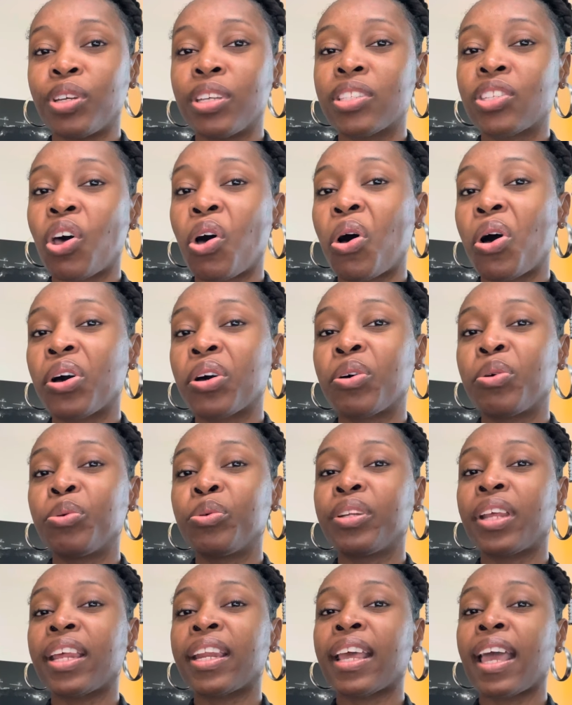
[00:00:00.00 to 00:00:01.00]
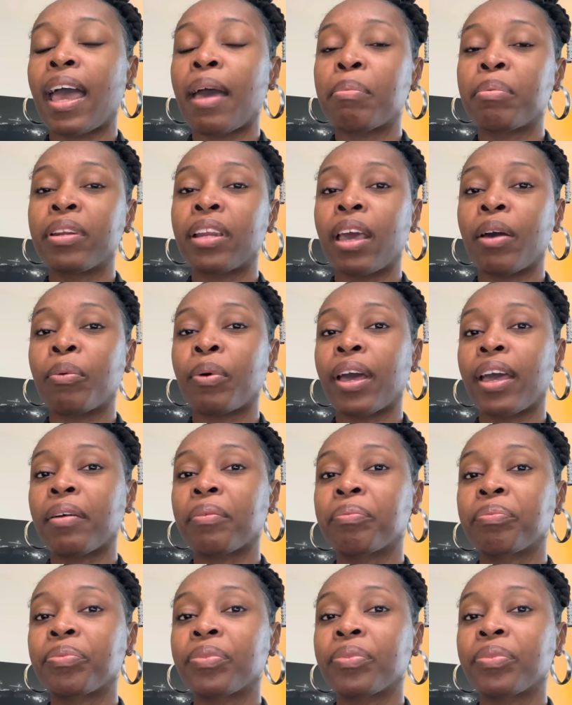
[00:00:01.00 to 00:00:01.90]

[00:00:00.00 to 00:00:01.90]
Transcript: It's all cool that it happened that way.